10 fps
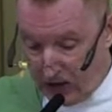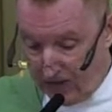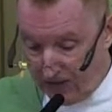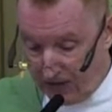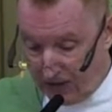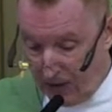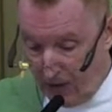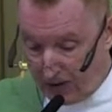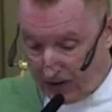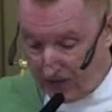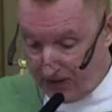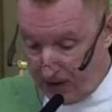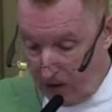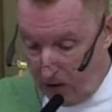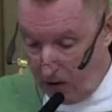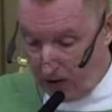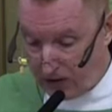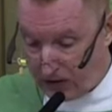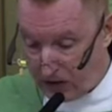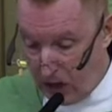of the thoughts of their
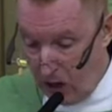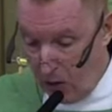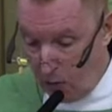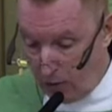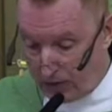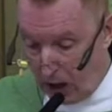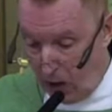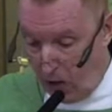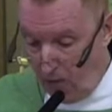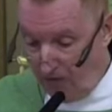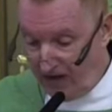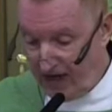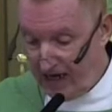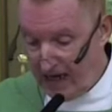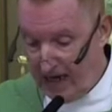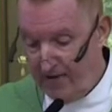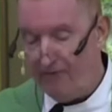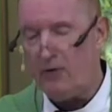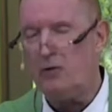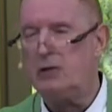hearts was only
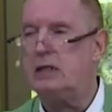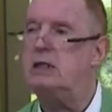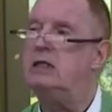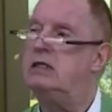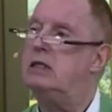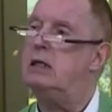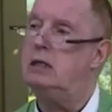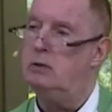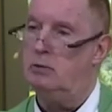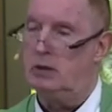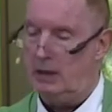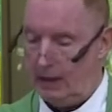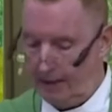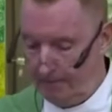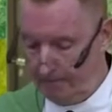evil continually."